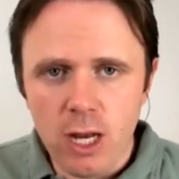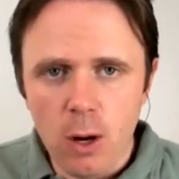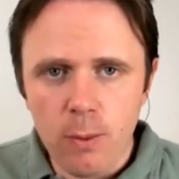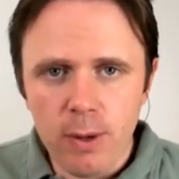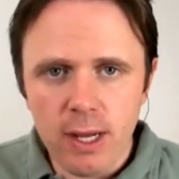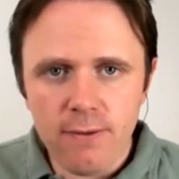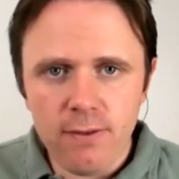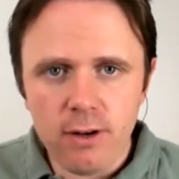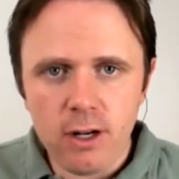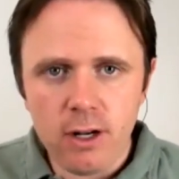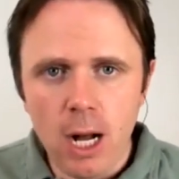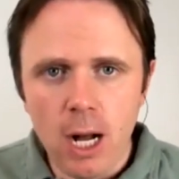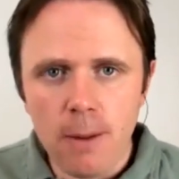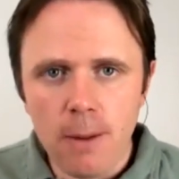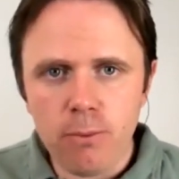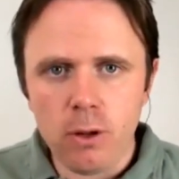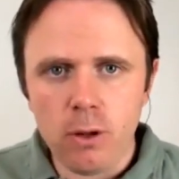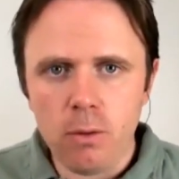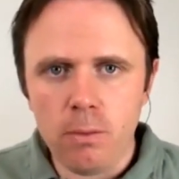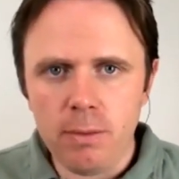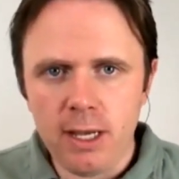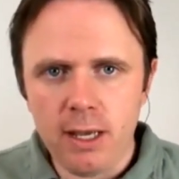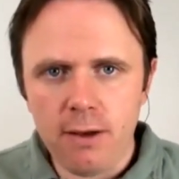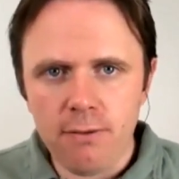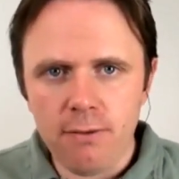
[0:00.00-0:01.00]
Now we have a couple,
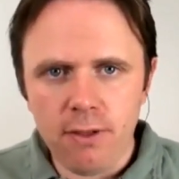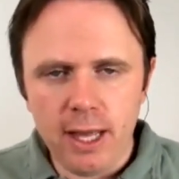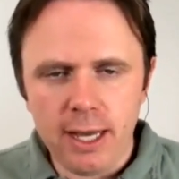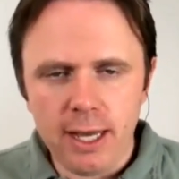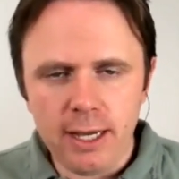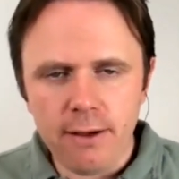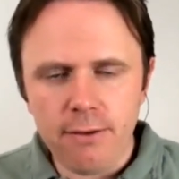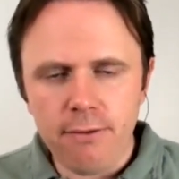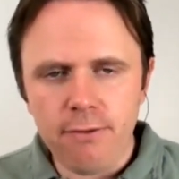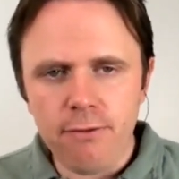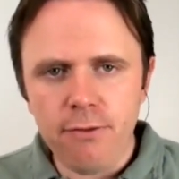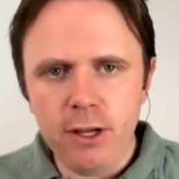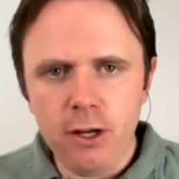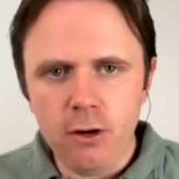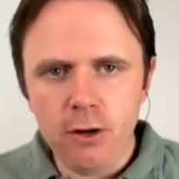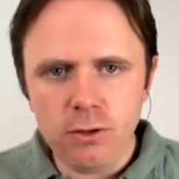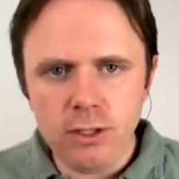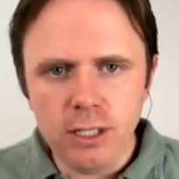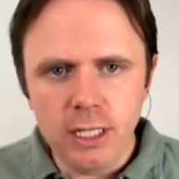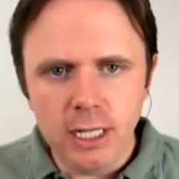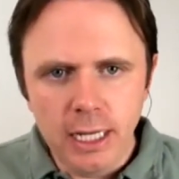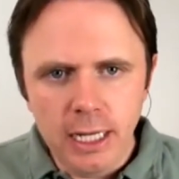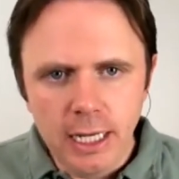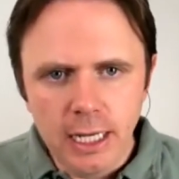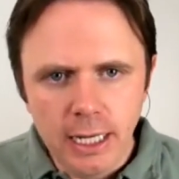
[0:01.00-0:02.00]
and we have like
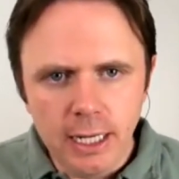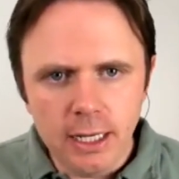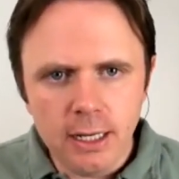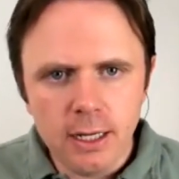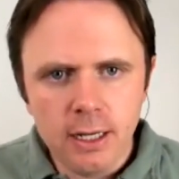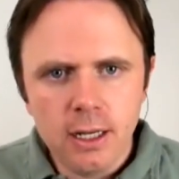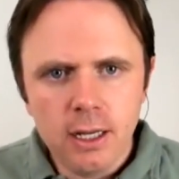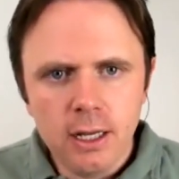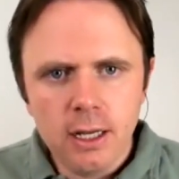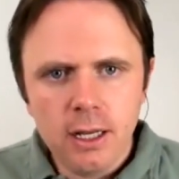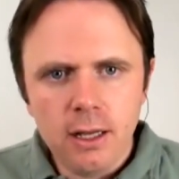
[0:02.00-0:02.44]
VRD,